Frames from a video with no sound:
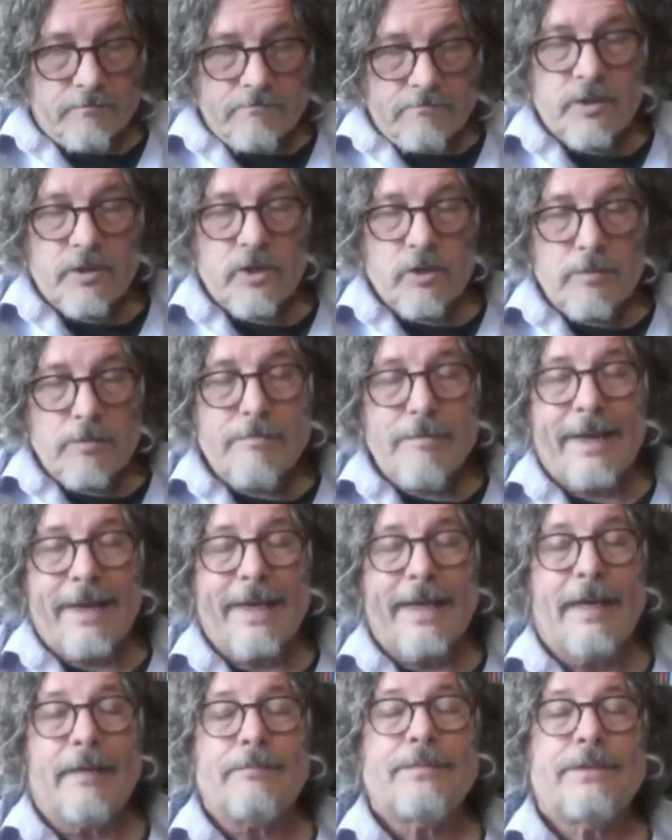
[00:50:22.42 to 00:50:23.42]
do
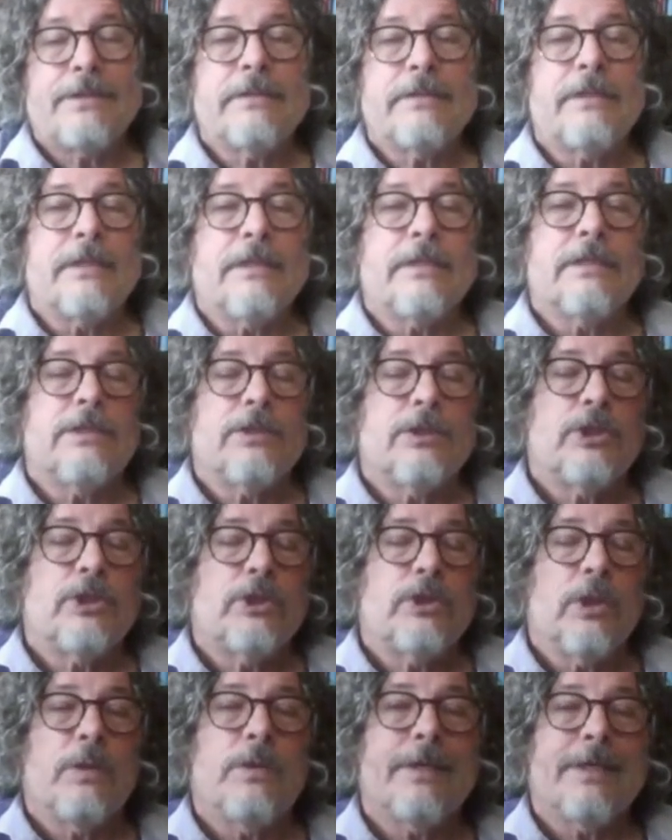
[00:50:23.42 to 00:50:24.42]
maps that
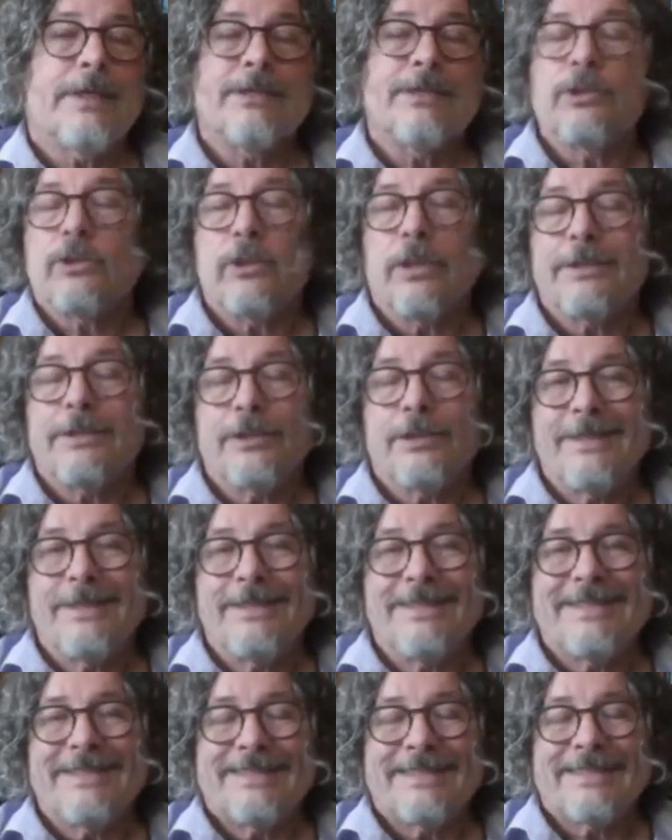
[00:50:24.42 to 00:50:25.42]
show the construction of
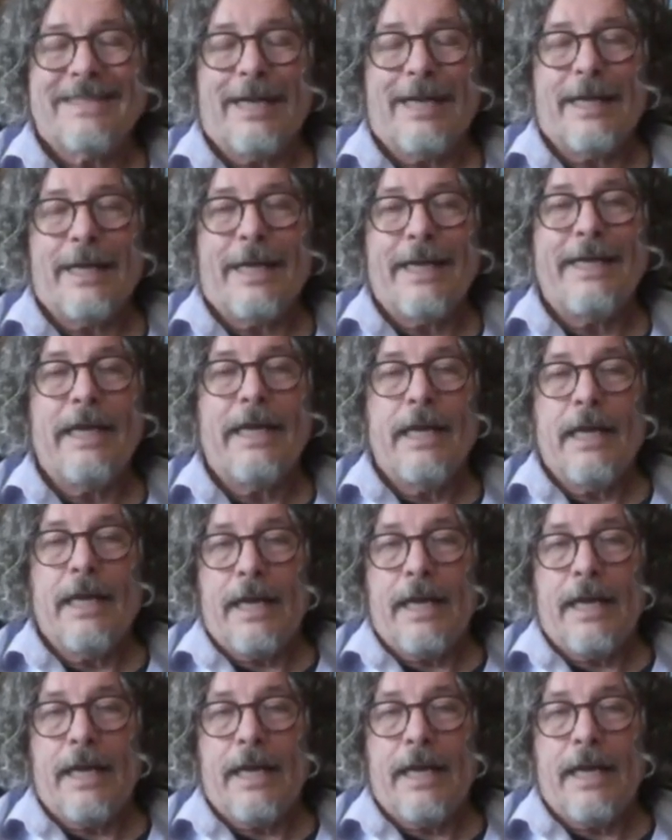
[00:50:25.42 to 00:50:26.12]
the sky